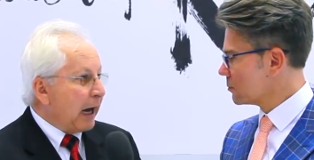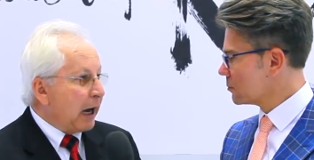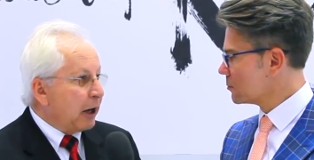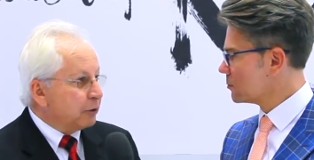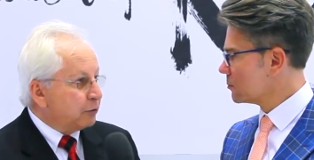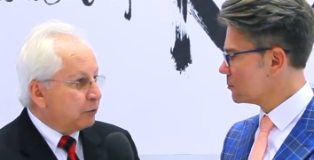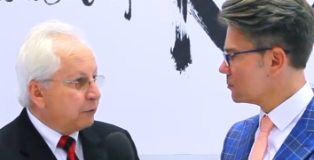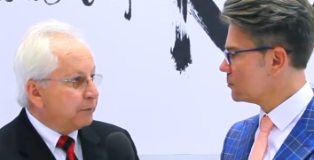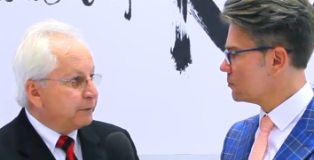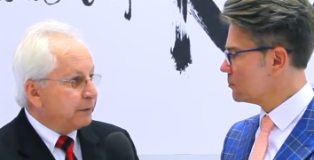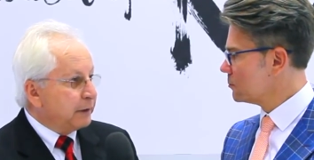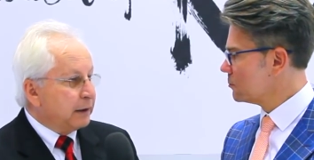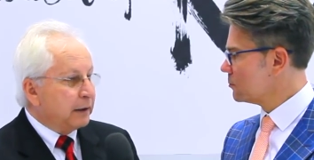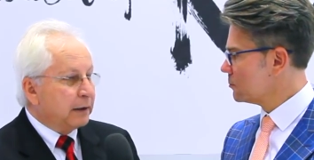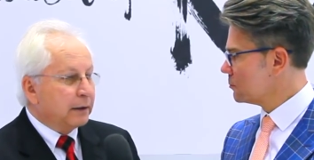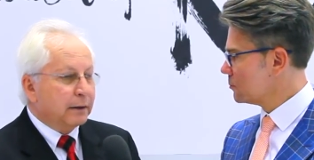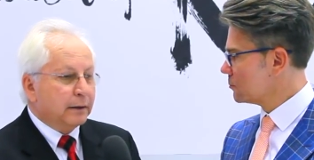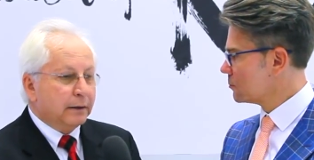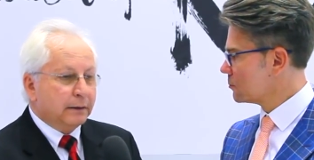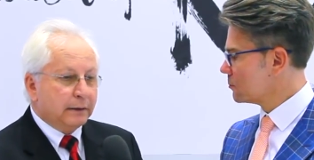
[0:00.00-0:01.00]
Speaker 1: out of
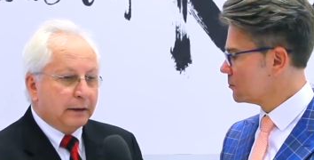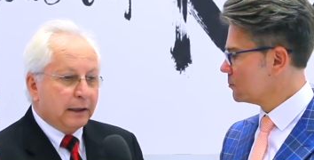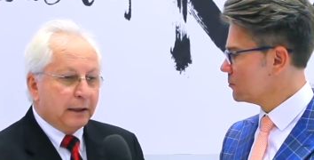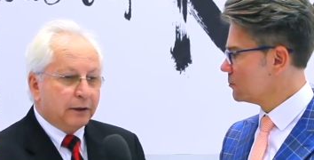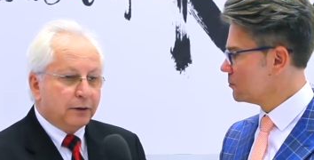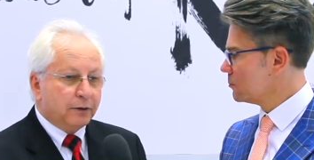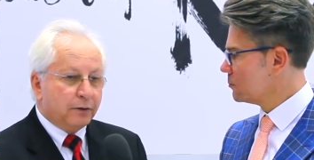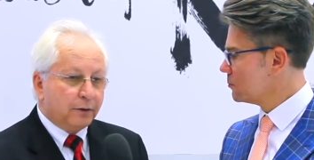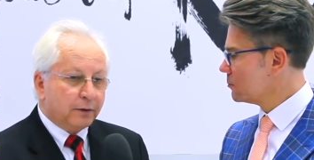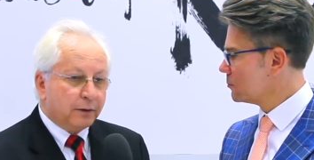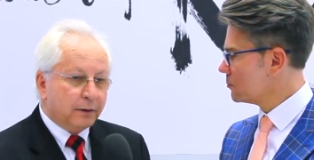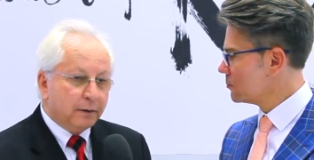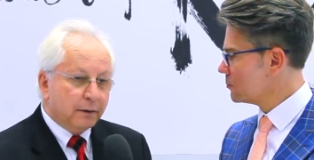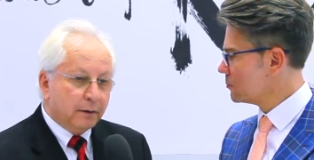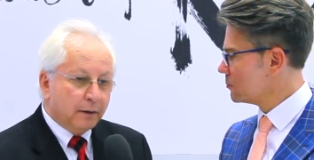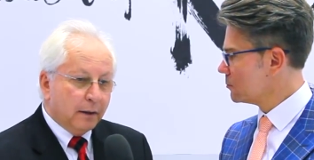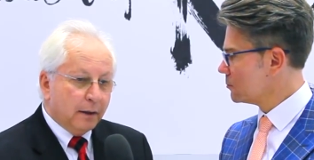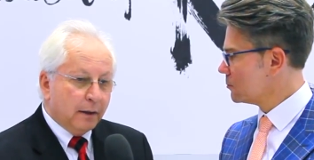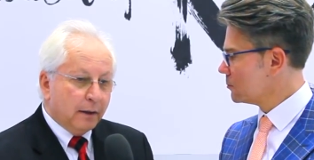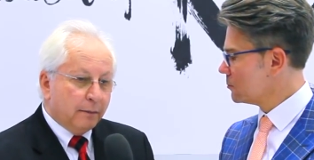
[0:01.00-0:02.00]
their territory.
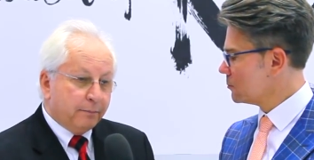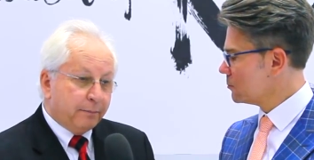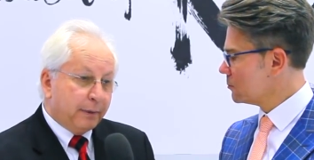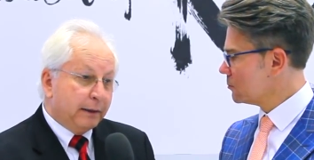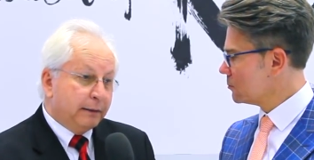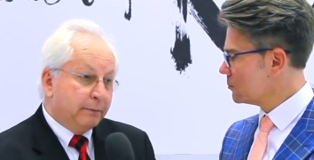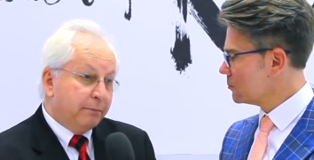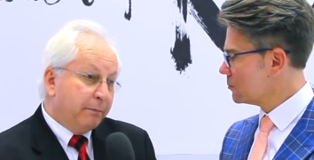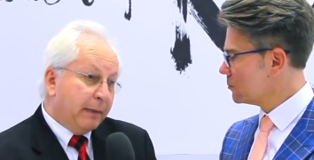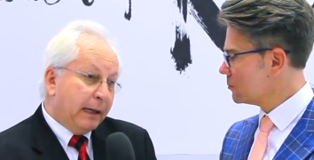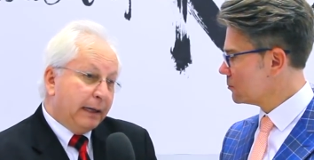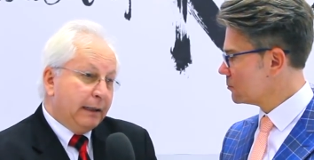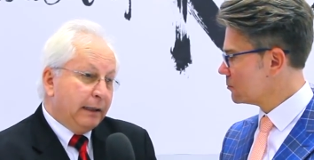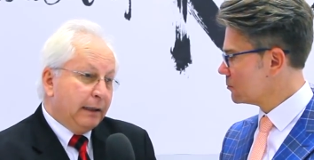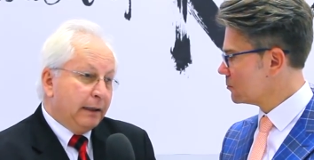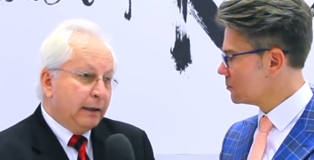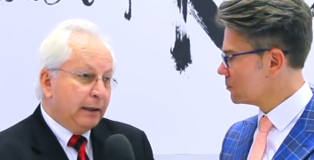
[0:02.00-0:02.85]
But many